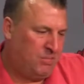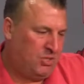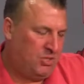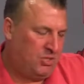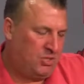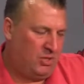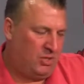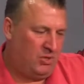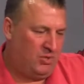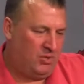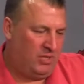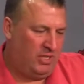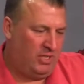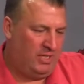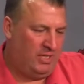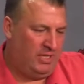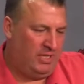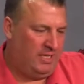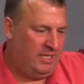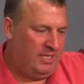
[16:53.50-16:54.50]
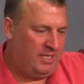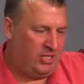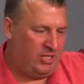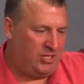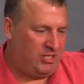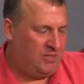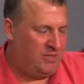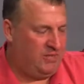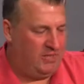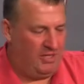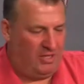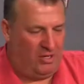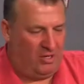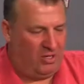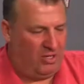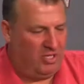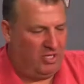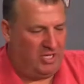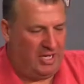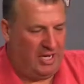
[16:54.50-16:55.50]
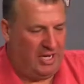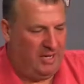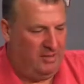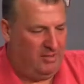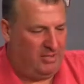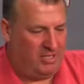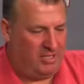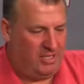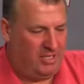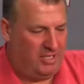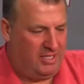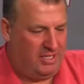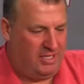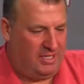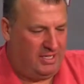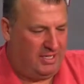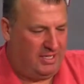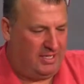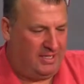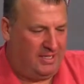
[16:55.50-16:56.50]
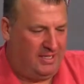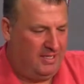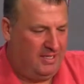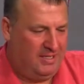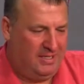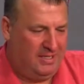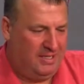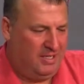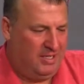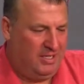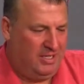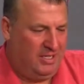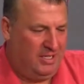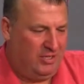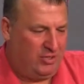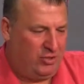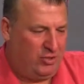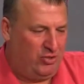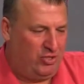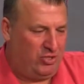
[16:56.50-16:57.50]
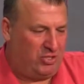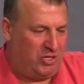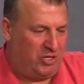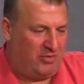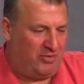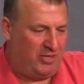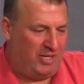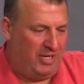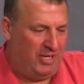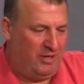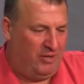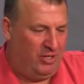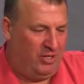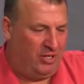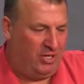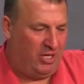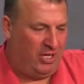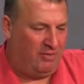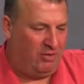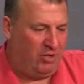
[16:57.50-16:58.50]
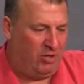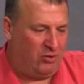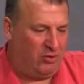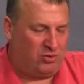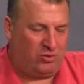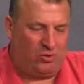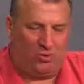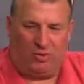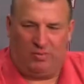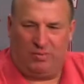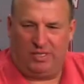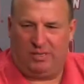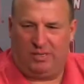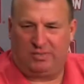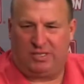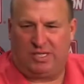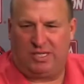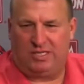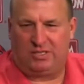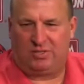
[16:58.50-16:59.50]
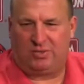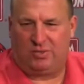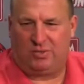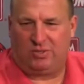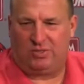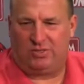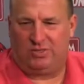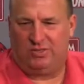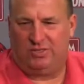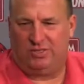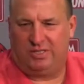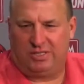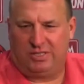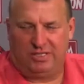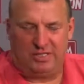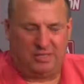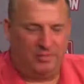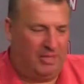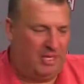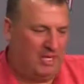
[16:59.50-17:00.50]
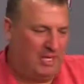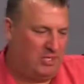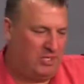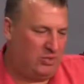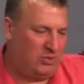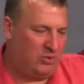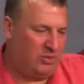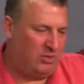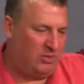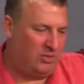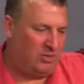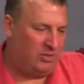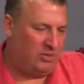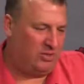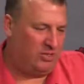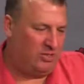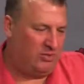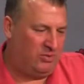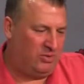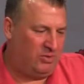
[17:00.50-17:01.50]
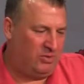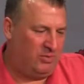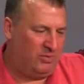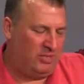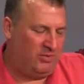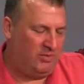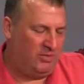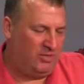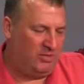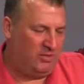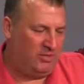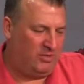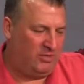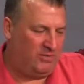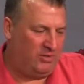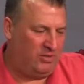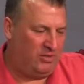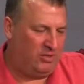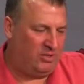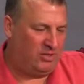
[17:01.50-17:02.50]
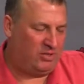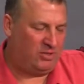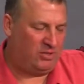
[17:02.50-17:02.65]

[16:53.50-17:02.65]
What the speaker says: It's just all these games, I think, as soon as you start thinking that you're going to have a low score, it becomes a high score. As soon as you think it's going to be a high score, it turns into a little bit of a little different look.